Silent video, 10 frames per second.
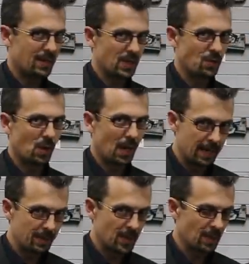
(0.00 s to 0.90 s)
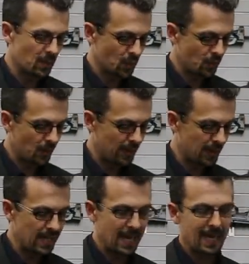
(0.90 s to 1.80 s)
rounds in your clips, so once you fire
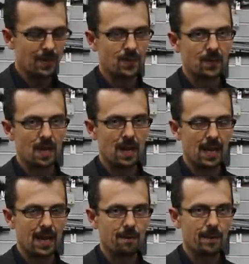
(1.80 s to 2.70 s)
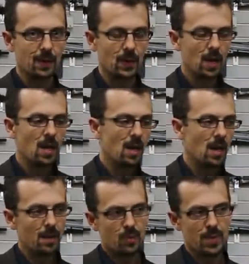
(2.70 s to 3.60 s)
10 out of them in the Enfield,
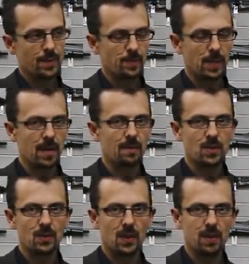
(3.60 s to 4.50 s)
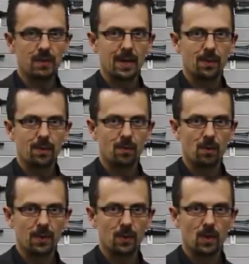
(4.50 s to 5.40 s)
it pretty much becomes a 5-round
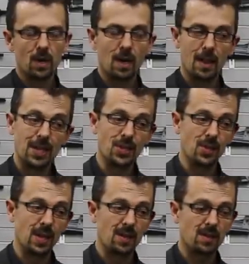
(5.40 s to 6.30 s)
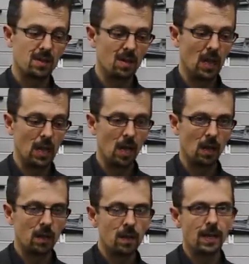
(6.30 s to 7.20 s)
rifle, unless you get a
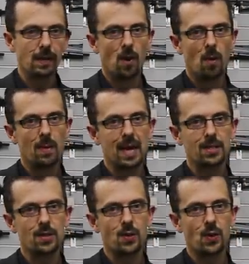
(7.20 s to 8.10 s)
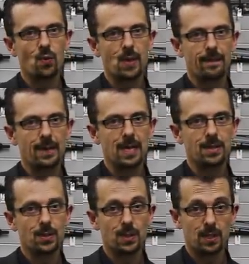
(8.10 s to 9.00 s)
lull in combat and you can refill it
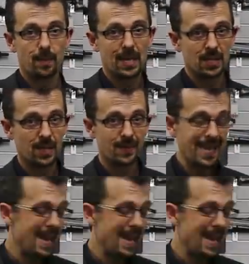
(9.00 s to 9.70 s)
to its capacity of